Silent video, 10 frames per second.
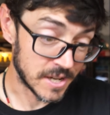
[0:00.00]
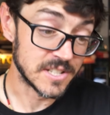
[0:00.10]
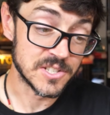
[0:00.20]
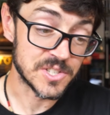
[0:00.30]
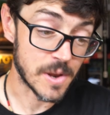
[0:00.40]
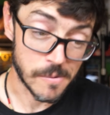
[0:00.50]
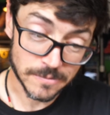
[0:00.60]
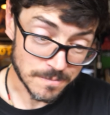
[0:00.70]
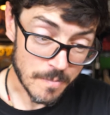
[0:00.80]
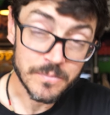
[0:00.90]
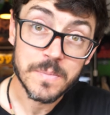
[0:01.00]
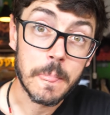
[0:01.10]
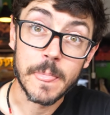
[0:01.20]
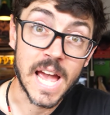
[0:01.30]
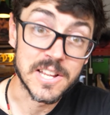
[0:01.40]
It is
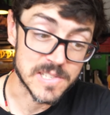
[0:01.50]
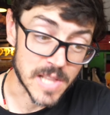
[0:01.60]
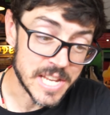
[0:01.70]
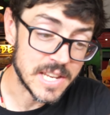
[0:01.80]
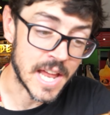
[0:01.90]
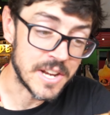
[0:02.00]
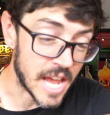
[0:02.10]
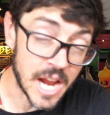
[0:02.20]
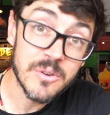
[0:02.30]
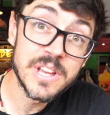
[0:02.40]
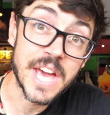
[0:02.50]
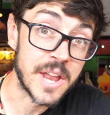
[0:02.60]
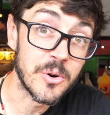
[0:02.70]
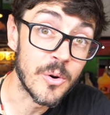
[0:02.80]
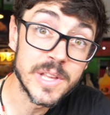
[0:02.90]
as light and airy
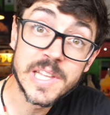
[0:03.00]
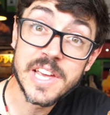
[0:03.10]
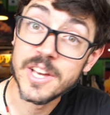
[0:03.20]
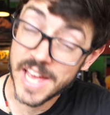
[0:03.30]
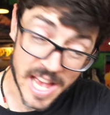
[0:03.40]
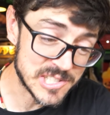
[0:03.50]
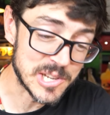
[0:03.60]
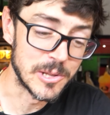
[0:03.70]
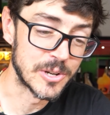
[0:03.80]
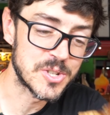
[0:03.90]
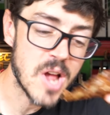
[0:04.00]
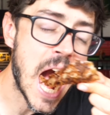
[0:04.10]
and oily as it looks.